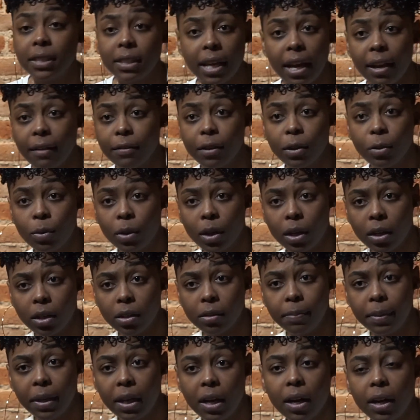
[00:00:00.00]
save the world
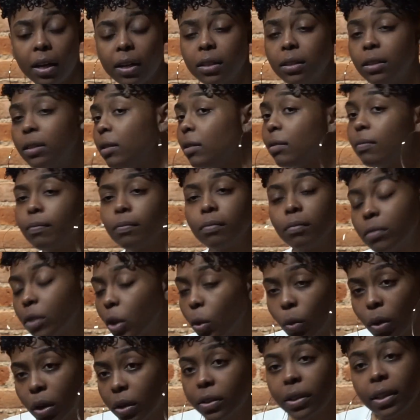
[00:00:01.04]
because the
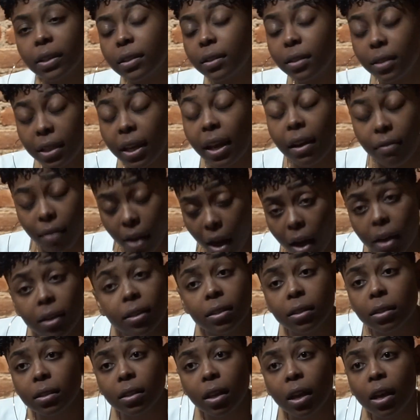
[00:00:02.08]
world doesn't save
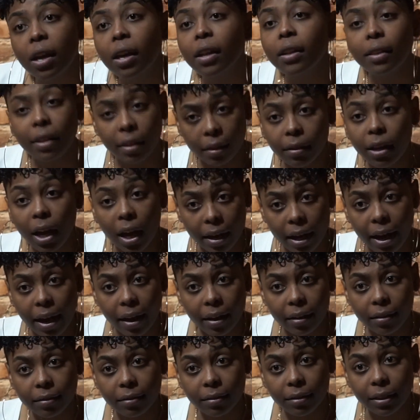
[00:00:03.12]
us.
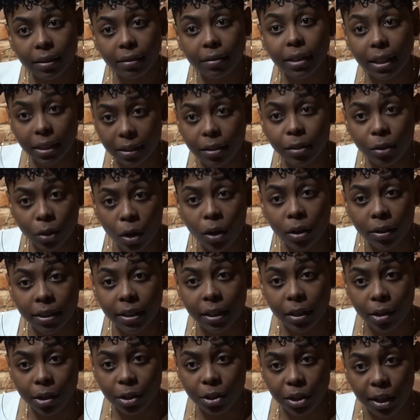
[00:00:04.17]
Again, this is all tea,
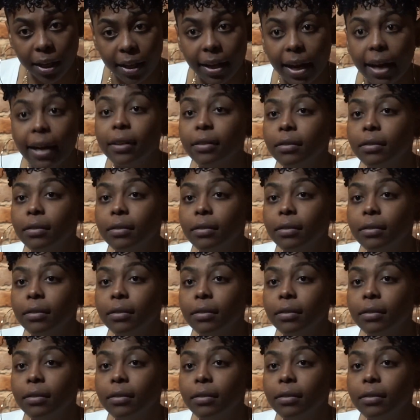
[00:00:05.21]
all shade, and